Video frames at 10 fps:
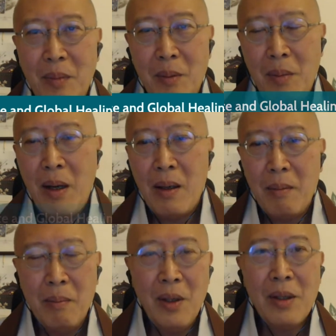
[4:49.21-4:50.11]
But
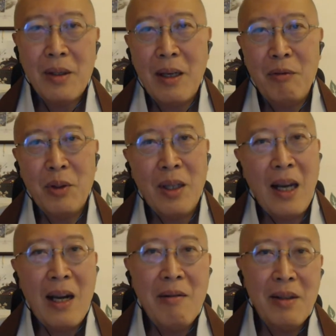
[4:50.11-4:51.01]
mothers have to
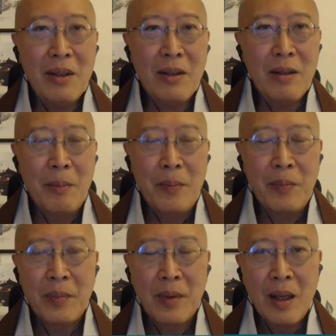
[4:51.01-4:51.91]
carry us
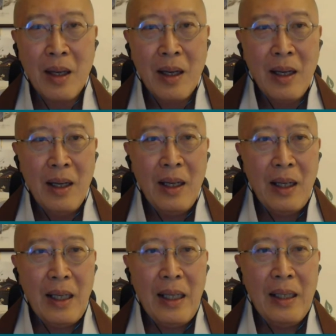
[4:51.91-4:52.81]

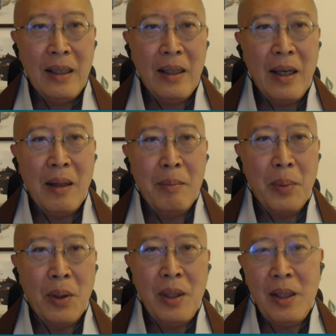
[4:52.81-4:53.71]
in their
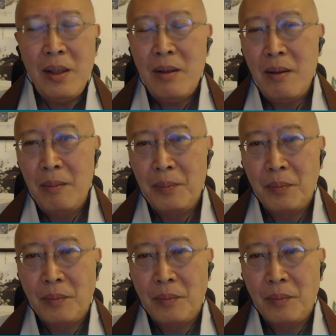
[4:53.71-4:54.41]
bodies,